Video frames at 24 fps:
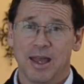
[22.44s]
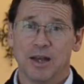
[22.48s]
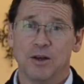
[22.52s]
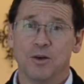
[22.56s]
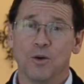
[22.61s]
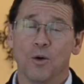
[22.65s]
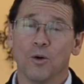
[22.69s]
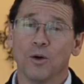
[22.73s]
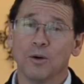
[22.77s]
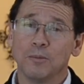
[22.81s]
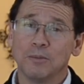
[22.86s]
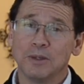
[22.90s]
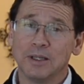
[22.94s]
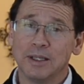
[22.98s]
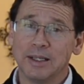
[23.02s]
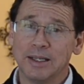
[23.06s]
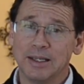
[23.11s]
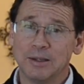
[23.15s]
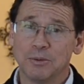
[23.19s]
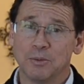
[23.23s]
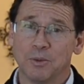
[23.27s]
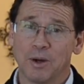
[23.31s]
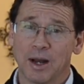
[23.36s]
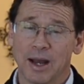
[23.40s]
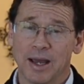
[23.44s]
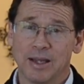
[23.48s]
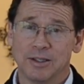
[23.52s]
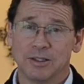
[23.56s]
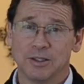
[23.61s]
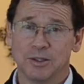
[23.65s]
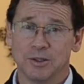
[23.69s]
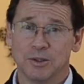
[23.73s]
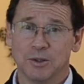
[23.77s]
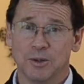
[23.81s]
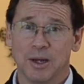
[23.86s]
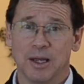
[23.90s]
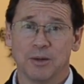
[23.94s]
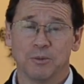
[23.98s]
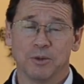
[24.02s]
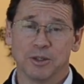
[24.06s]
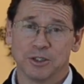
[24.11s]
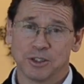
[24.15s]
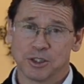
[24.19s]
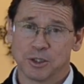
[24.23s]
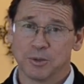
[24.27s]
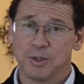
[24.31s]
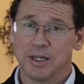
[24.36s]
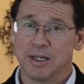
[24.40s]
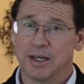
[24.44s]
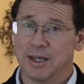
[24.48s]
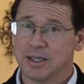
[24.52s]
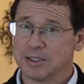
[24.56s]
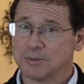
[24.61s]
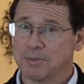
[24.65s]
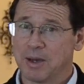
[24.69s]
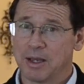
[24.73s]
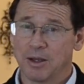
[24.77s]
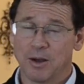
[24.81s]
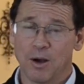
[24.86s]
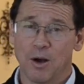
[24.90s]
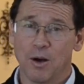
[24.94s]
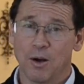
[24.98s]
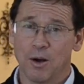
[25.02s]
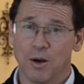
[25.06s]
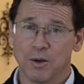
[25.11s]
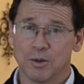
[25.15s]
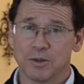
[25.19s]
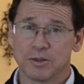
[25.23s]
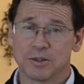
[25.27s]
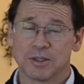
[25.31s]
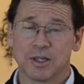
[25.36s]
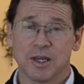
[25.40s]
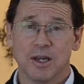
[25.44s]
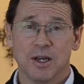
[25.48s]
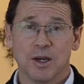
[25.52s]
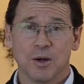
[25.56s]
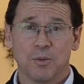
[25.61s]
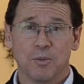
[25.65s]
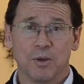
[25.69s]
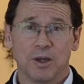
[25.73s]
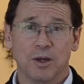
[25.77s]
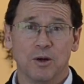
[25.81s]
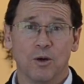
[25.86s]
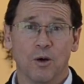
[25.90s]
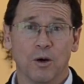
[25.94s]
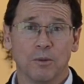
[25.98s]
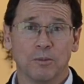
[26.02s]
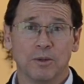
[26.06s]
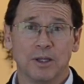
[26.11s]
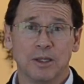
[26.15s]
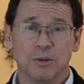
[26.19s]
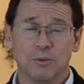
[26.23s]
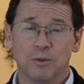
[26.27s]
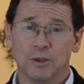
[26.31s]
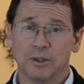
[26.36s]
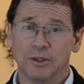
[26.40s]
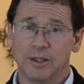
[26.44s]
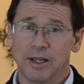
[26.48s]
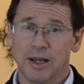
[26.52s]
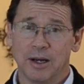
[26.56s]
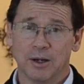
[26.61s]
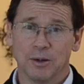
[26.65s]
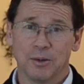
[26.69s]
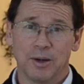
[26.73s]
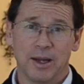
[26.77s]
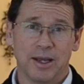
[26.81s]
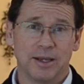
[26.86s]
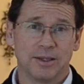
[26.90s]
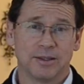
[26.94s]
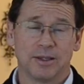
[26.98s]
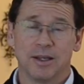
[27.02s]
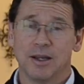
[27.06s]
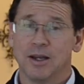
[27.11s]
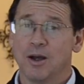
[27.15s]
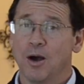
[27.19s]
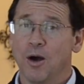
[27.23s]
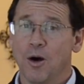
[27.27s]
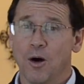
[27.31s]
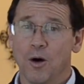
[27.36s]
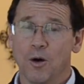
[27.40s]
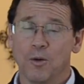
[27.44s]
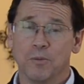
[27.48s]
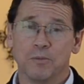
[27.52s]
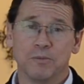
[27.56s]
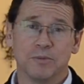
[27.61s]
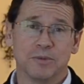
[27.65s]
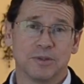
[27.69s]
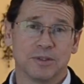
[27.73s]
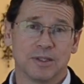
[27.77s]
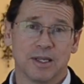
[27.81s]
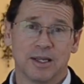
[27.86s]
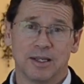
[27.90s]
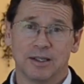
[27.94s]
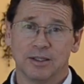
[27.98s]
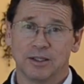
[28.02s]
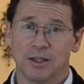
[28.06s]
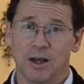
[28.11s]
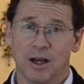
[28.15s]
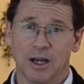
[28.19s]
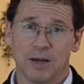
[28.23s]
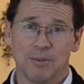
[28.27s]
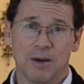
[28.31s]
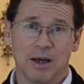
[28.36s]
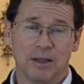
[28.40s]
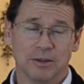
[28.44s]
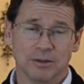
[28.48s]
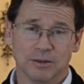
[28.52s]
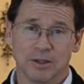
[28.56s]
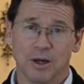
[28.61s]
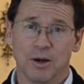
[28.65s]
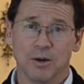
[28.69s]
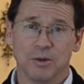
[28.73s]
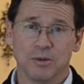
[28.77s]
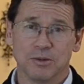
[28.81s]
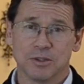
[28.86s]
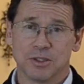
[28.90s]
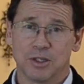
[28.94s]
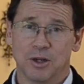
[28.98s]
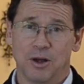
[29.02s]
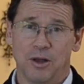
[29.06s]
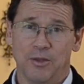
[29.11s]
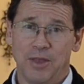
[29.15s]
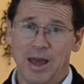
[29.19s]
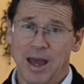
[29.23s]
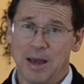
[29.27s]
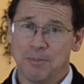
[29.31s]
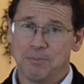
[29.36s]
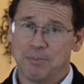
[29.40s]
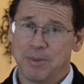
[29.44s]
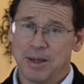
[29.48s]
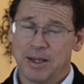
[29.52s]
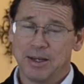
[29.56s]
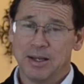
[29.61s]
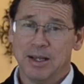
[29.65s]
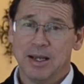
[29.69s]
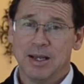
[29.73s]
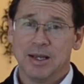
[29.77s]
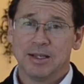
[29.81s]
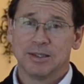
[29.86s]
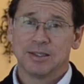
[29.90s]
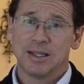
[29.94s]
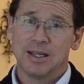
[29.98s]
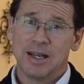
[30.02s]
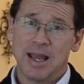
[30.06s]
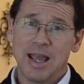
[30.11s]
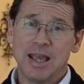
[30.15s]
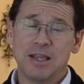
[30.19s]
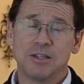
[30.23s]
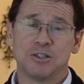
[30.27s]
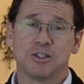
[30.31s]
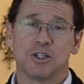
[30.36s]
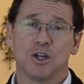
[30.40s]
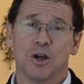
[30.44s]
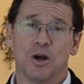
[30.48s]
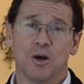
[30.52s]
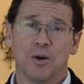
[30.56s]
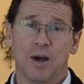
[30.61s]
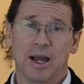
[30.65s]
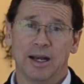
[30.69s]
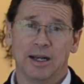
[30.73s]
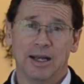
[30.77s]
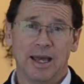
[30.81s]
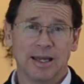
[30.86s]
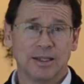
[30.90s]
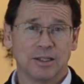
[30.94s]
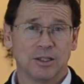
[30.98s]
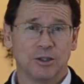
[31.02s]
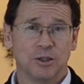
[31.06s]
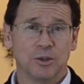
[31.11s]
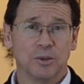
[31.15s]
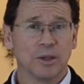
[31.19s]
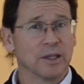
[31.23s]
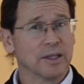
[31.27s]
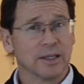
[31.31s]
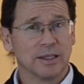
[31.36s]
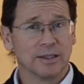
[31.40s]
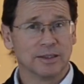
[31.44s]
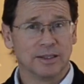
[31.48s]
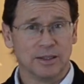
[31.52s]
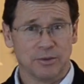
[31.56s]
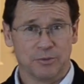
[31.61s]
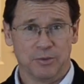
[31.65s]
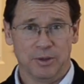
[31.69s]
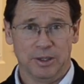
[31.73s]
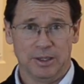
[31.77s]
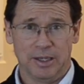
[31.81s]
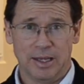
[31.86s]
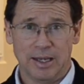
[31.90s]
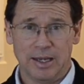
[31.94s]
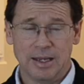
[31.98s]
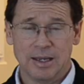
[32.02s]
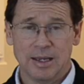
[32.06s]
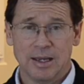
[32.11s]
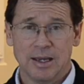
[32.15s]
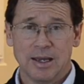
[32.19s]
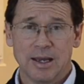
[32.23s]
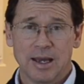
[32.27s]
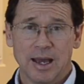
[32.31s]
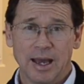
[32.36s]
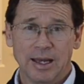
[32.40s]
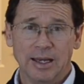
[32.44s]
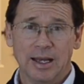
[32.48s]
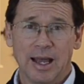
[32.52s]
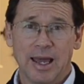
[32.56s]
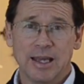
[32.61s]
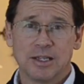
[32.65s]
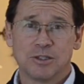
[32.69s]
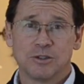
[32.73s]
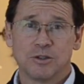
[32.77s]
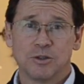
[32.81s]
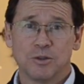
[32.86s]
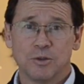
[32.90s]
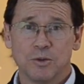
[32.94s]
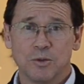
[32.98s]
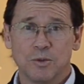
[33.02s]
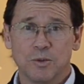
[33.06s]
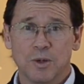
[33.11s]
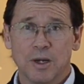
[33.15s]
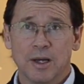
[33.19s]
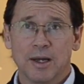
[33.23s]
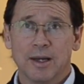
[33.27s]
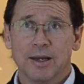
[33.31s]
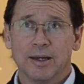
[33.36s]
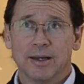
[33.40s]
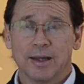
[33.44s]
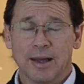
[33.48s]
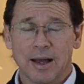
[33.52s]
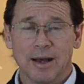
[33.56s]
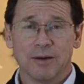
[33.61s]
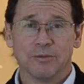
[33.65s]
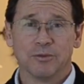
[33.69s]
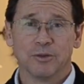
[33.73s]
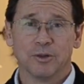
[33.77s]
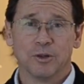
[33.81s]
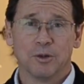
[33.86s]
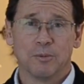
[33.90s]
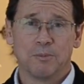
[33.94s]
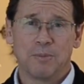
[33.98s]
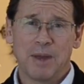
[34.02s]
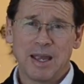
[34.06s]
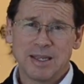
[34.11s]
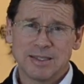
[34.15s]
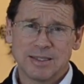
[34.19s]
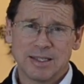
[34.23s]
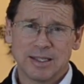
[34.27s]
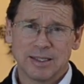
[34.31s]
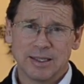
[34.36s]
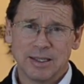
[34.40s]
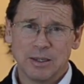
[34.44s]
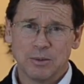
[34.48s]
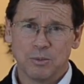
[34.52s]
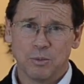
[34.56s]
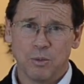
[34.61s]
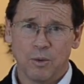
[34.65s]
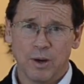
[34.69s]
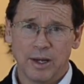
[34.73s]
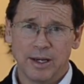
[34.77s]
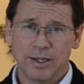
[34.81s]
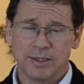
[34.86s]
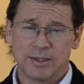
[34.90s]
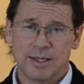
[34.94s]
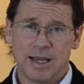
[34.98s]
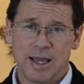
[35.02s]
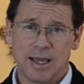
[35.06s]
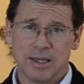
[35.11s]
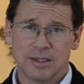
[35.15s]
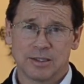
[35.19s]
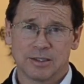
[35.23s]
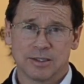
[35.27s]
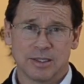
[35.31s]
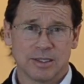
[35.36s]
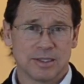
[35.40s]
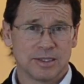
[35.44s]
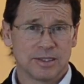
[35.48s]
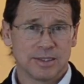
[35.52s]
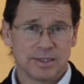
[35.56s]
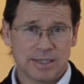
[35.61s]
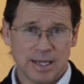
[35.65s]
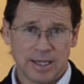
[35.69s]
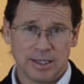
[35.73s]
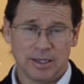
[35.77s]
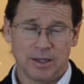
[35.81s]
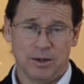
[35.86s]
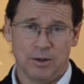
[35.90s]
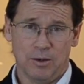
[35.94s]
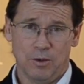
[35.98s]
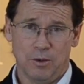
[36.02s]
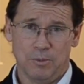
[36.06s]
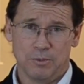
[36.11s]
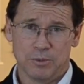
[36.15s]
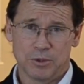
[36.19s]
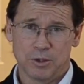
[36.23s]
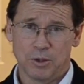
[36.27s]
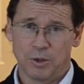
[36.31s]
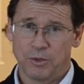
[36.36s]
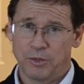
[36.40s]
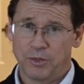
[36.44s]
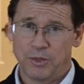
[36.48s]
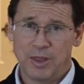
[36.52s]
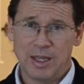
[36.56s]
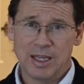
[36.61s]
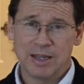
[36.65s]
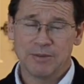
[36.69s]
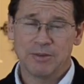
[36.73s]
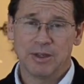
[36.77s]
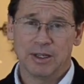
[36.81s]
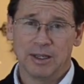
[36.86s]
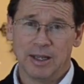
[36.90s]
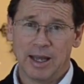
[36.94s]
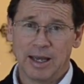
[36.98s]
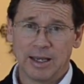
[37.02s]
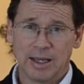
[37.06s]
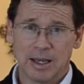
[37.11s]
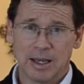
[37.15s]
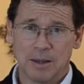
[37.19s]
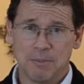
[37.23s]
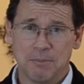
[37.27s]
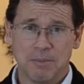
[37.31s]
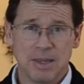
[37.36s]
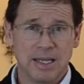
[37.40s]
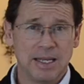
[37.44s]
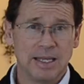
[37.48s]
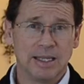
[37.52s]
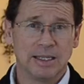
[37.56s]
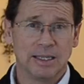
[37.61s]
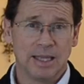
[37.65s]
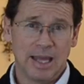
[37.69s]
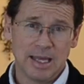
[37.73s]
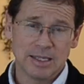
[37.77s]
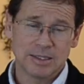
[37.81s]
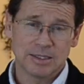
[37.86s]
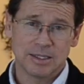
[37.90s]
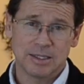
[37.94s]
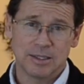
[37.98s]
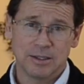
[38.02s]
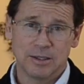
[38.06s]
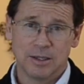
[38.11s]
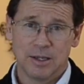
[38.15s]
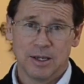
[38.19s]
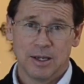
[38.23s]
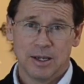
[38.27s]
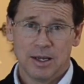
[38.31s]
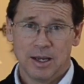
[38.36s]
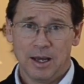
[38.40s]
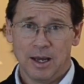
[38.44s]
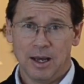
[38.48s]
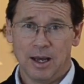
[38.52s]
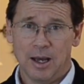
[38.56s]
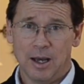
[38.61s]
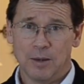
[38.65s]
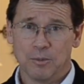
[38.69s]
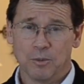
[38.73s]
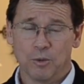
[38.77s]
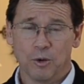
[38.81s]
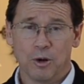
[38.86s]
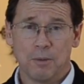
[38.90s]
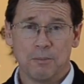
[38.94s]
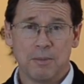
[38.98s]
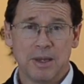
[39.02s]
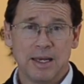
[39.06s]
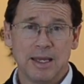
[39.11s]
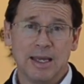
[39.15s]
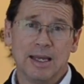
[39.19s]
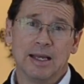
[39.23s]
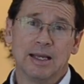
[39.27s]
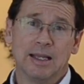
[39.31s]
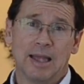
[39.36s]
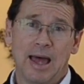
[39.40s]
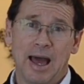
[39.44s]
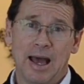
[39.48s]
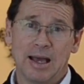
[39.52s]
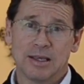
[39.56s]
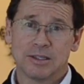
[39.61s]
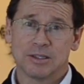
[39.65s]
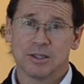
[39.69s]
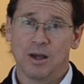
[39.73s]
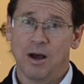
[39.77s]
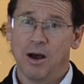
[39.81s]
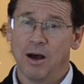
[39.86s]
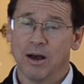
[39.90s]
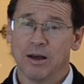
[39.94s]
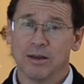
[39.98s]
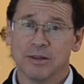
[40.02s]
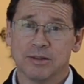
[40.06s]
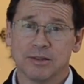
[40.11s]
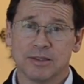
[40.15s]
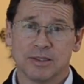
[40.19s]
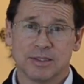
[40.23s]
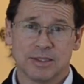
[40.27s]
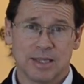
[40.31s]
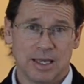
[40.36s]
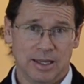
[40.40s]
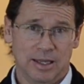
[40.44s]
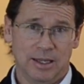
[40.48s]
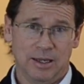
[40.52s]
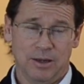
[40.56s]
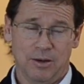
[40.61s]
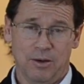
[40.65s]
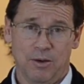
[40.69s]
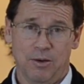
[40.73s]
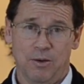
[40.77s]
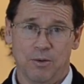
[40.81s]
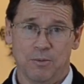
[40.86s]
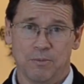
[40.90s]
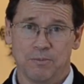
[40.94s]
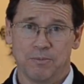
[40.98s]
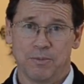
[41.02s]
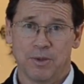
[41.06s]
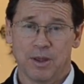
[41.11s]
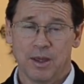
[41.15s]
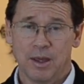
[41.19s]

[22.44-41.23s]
And normally what I do, and what Sheree does, my co-host, we normally will narrate homes and talk about loans and all that. But today's show, I'd like to do a little differently. I'd like to cover basically what it takes to sell a home. So think of it like a mini lesson or a mini class on selling a home.